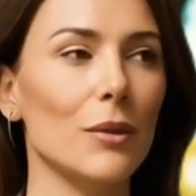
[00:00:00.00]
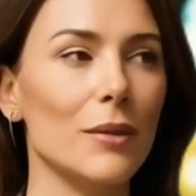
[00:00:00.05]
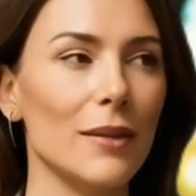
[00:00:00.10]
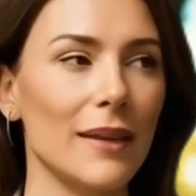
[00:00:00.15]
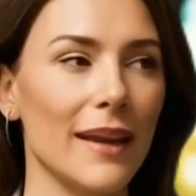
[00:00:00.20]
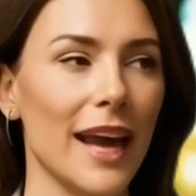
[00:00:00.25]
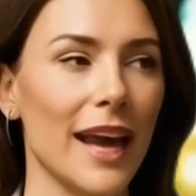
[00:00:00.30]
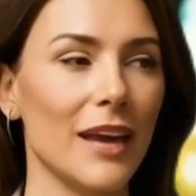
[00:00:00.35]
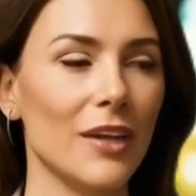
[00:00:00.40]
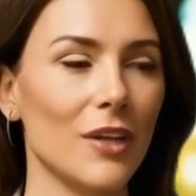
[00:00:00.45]

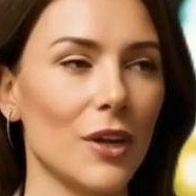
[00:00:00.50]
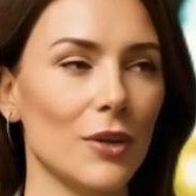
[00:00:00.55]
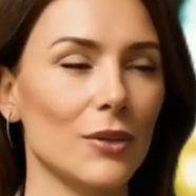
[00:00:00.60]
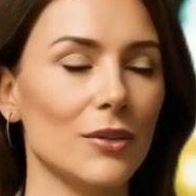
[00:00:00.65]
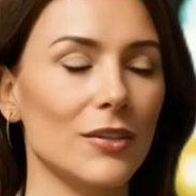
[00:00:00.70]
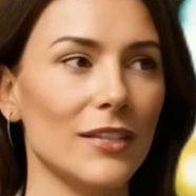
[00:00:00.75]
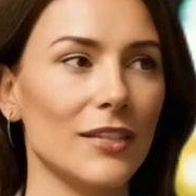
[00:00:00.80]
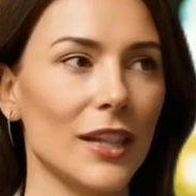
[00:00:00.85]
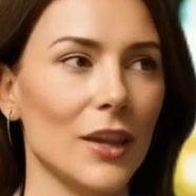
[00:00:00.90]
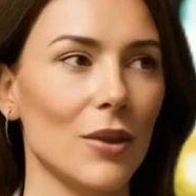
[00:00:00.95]
Once your
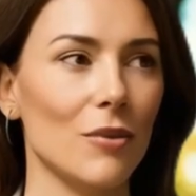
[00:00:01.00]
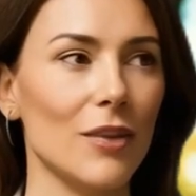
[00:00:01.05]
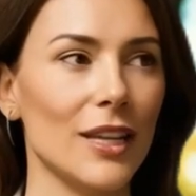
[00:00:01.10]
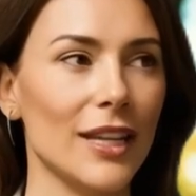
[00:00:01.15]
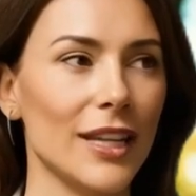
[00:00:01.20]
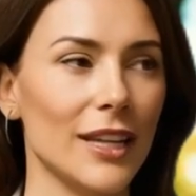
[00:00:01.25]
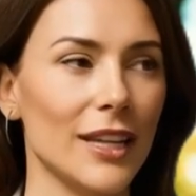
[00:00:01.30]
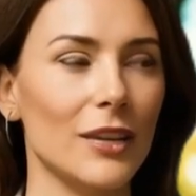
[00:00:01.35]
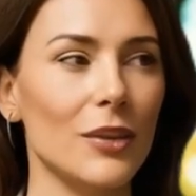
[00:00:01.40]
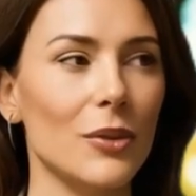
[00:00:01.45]
body
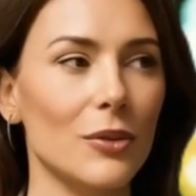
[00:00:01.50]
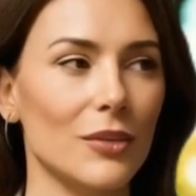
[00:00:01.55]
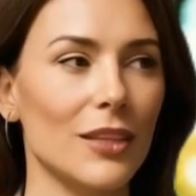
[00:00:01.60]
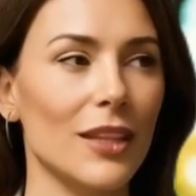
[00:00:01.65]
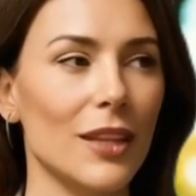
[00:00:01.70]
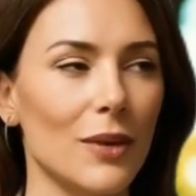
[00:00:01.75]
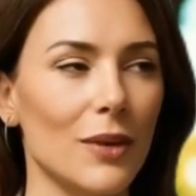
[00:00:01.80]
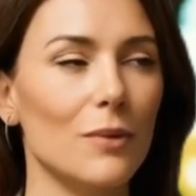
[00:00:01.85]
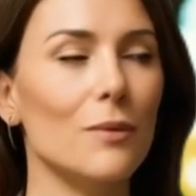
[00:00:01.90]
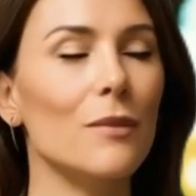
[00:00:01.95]
begins to
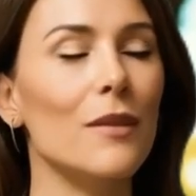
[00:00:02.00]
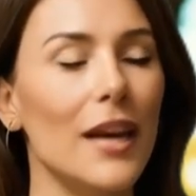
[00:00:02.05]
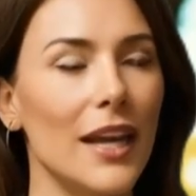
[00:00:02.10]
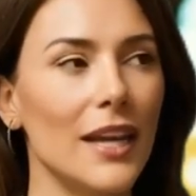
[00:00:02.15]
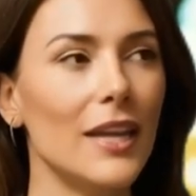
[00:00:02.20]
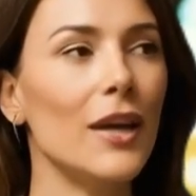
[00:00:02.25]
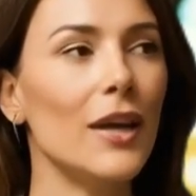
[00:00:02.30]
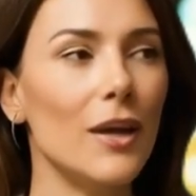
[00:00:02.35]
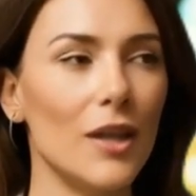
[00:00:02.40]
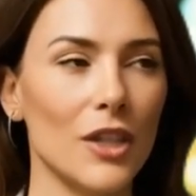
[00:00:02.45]
reawaken through
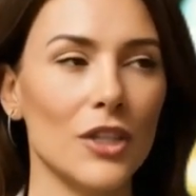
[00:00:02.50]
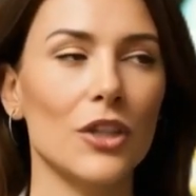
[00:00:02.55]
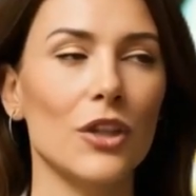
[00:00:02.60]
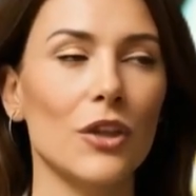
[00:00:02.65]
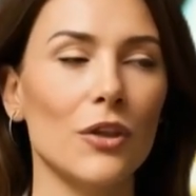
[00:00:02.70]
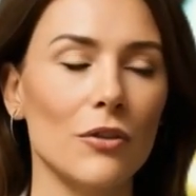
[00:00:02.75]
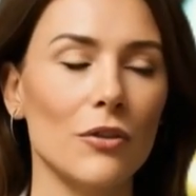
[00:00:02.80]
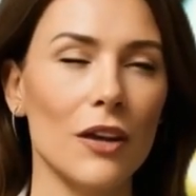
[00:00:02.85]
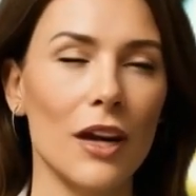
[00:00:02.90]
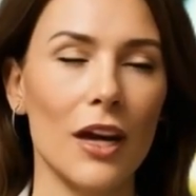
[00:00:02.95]
conscious
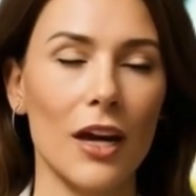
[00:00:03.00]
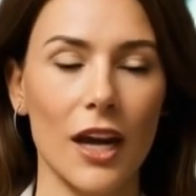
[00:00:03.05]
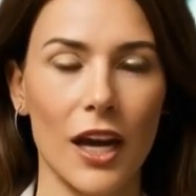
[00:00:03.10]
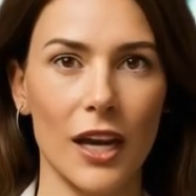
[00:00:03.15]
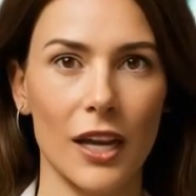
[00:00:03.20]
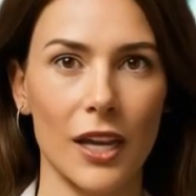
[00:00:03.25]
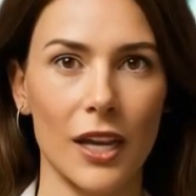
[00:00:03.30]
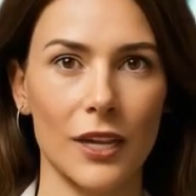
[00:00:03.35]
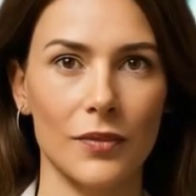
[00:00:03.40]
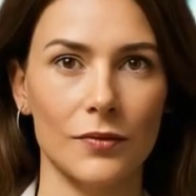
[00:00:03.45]

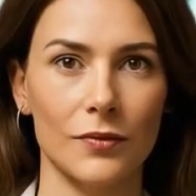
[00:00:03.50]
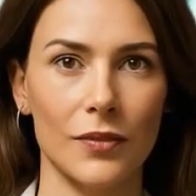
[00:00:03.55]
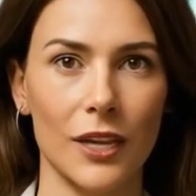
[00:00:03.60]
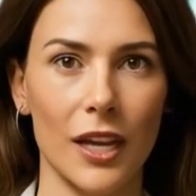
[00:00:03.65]
stimulation,